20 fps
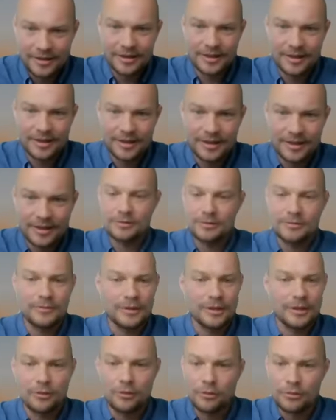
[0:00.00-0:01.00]

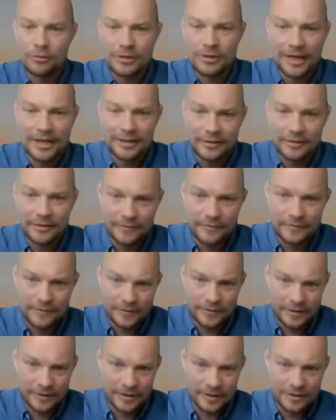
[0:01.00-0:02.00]
There are all kinds
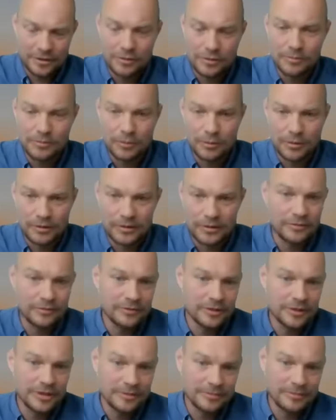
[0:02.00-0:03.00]
of
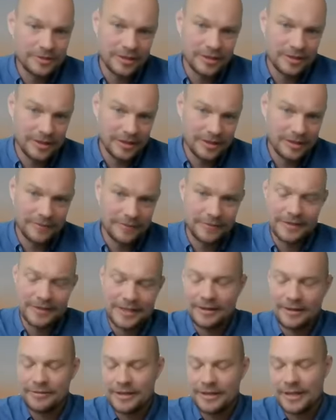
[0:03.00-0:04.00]
support regimes in
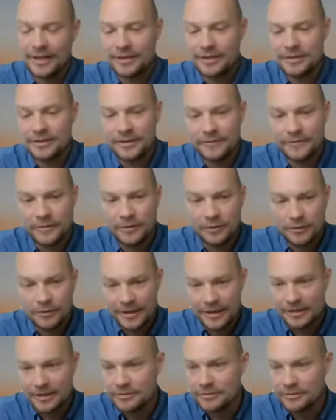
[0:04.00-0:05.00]
different areas. If you
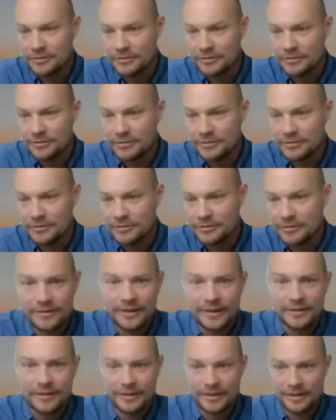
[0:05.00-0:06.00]
look at the Green Deal,
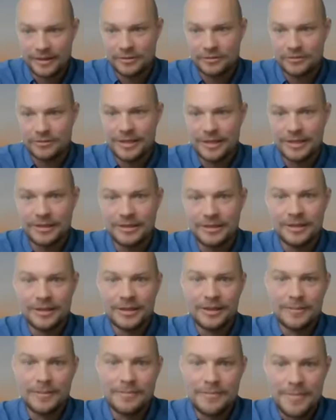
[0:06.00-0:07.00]
it's
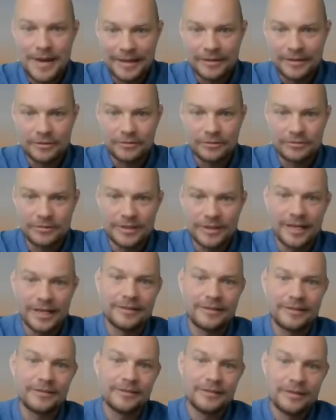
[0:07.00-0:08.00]
really made to
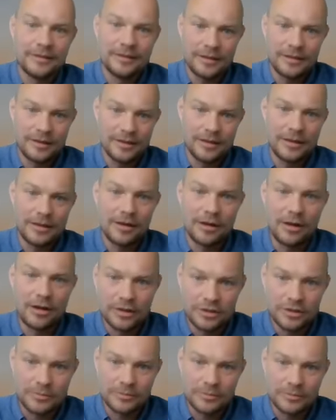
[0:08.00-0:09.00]
create
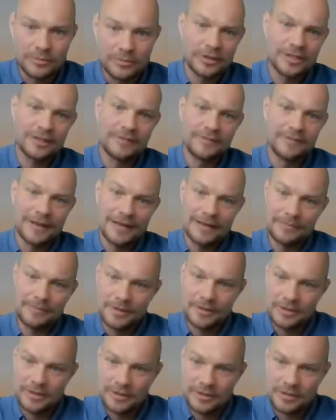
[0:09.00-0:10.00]
larger project
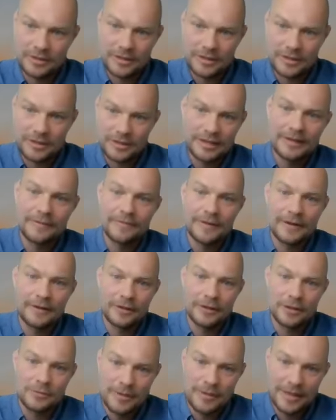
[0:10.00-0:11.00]
developments in
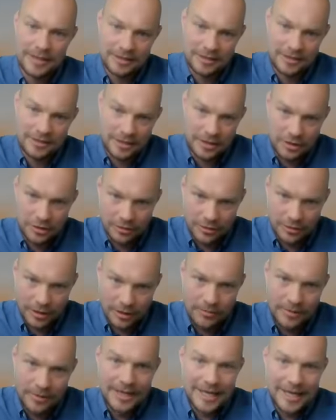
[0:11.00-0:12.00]
various places in
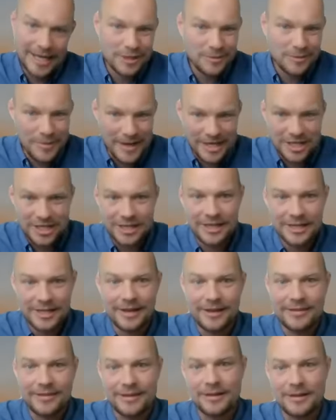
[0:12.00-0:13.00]
Europe,
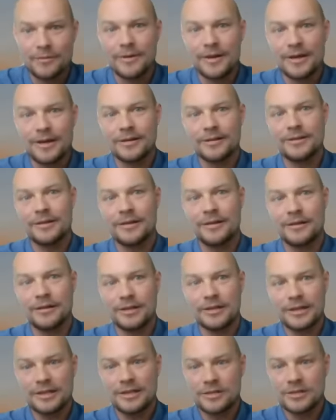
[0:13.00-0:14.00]
especially I think where
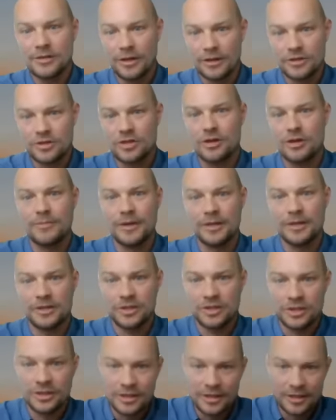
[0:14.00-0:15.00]
is not so
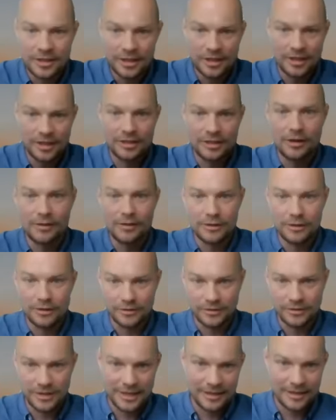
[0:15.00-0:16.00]
much
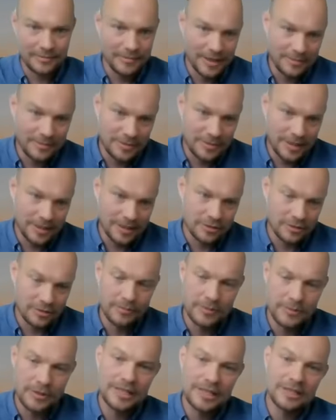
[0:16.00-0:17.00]
going on yet. Maybe
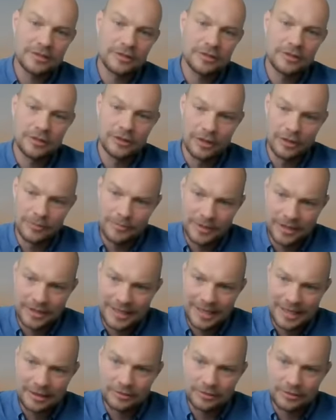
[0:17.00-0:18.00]
in some Eastern
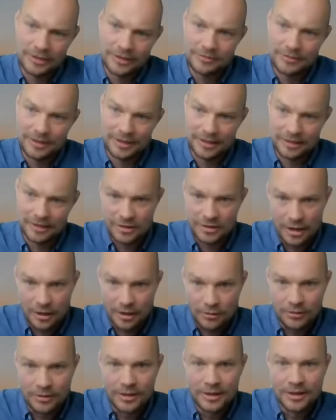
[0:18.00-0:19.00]
European countries where there's
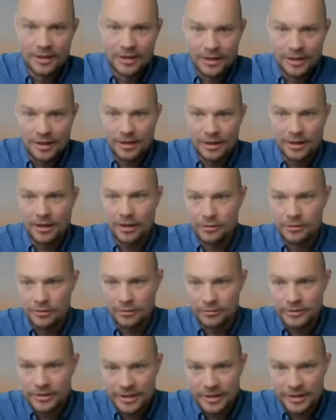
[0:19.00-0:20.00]
no
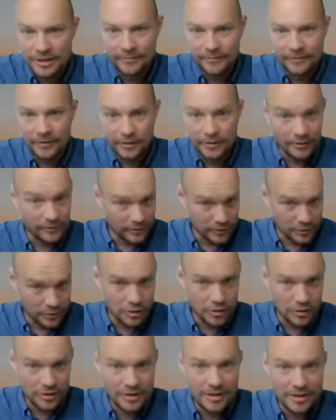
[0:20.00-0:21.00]
local regime
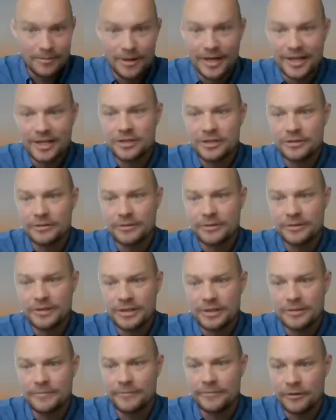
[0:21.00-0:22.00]
of stimulation
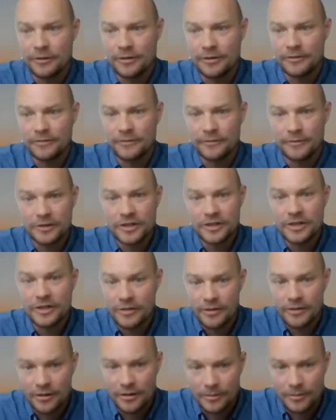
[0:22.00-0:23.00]
regime for
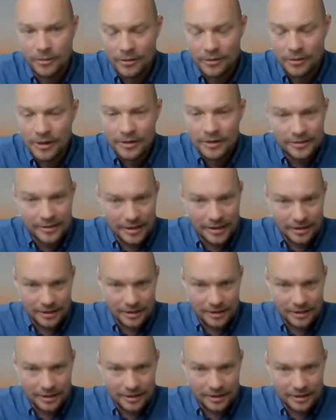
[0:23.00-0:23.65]
geothermal.